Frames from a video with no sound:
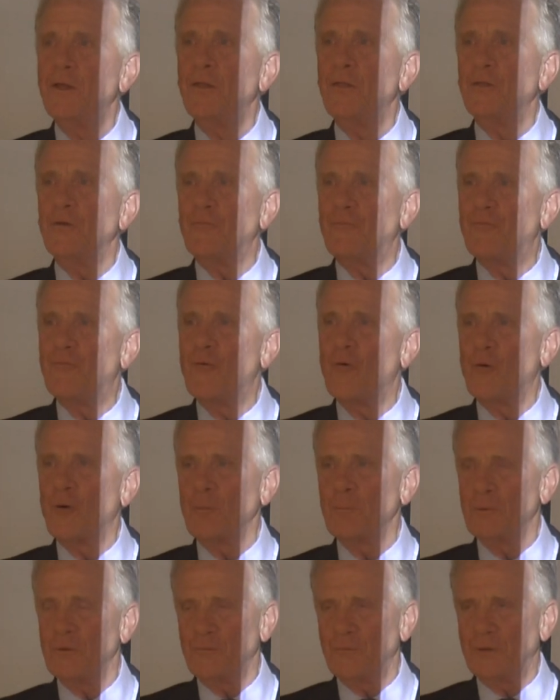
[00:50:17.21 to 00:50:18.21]
The
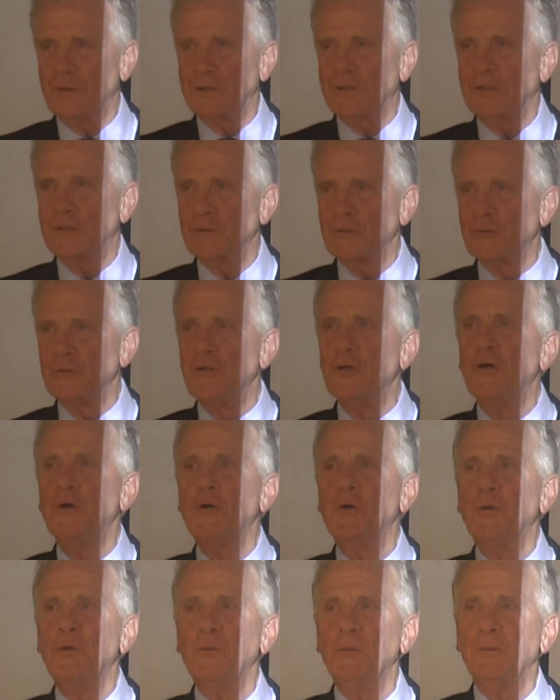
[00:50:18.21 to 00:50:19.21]
form of it is
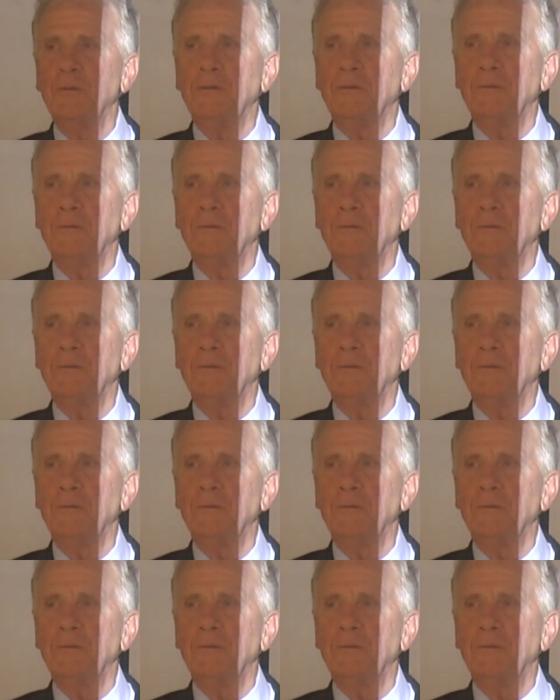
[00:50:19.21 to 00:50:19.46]
no,